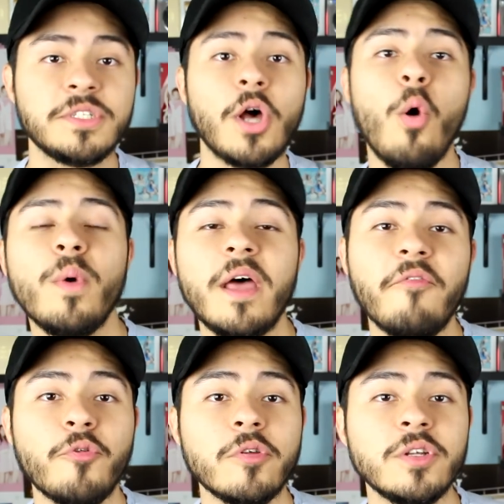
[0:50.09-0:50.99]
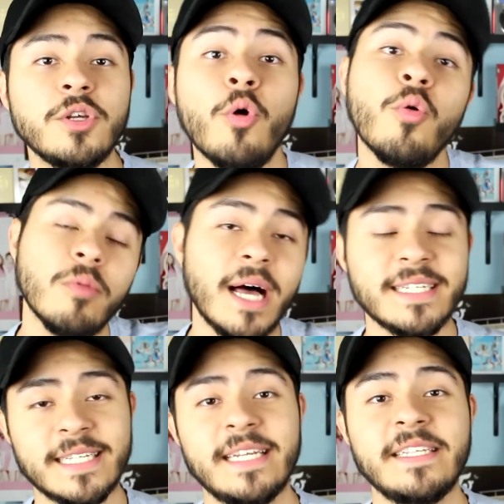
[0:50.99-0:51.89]
So without further ado,
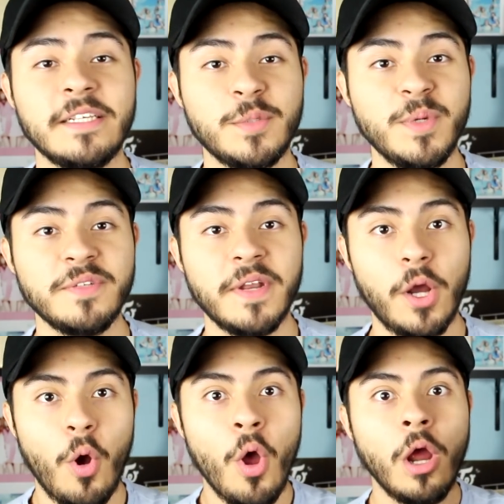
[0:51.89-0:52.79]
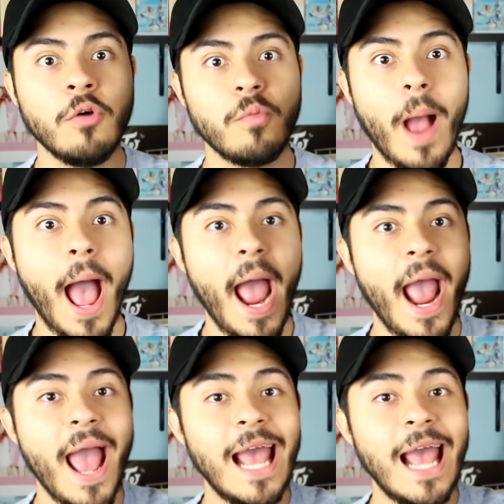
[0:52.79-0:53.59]
let's get into this music video right